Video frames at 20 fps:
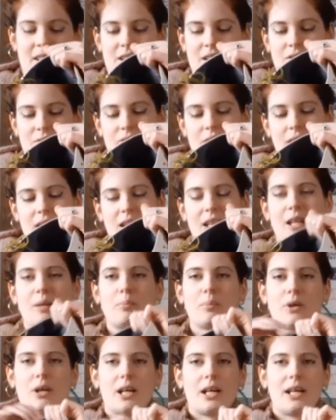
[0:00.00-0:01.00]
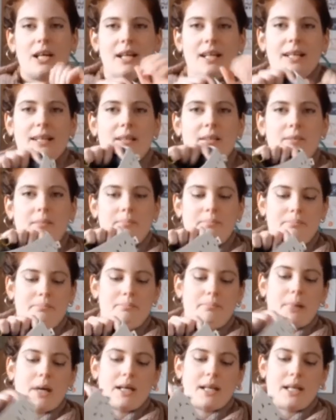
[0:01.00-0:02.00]
really pretty little
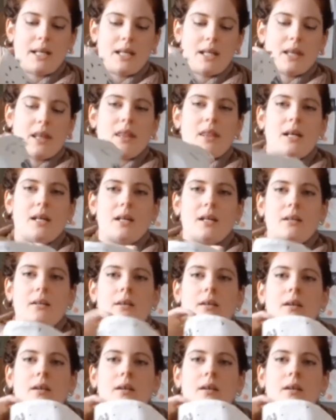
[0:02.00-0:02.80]
bucket thing,